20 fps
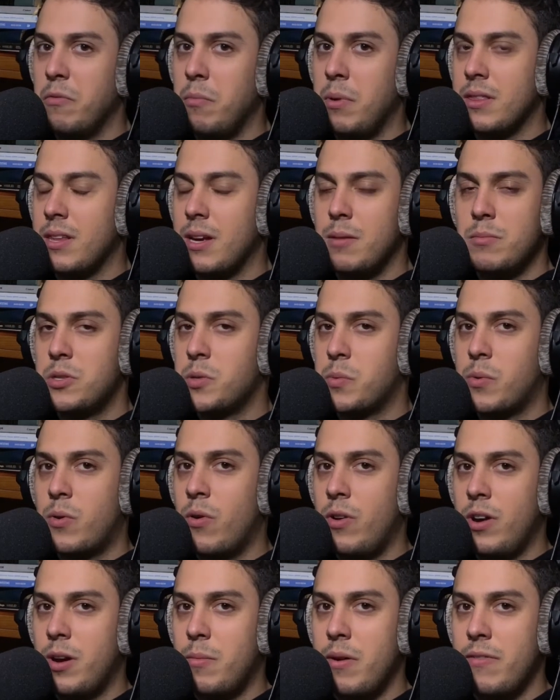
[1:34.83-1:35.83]
about that. I'm just
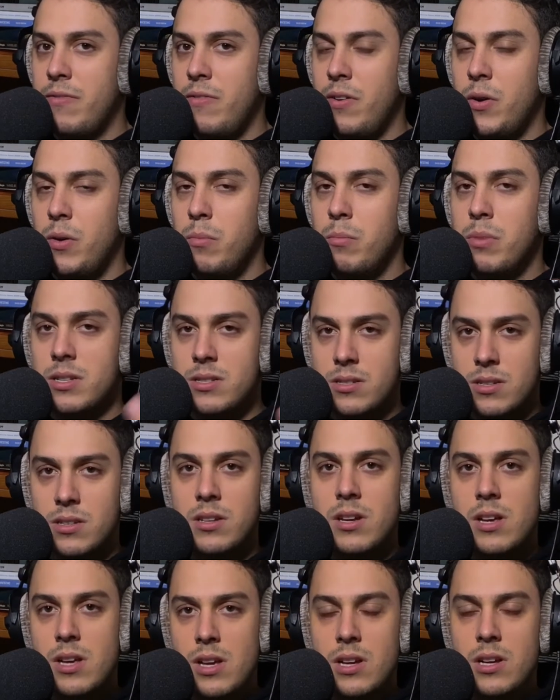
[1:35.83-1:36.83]
recording on my phone, but it's
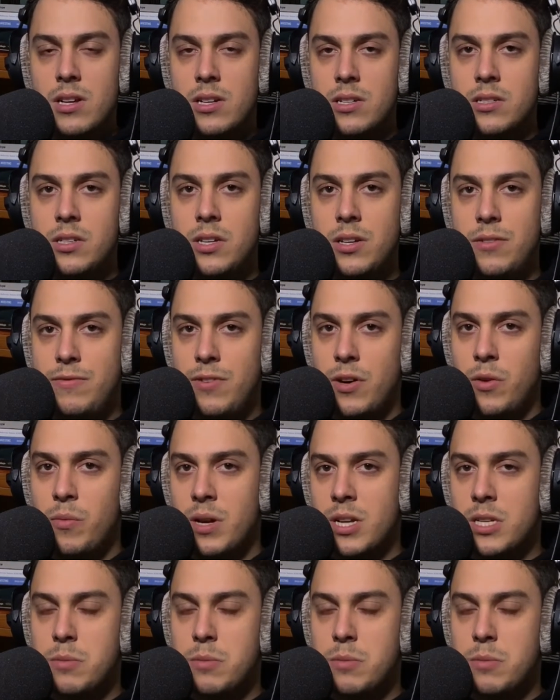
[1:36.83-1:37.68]
a it's a good phone.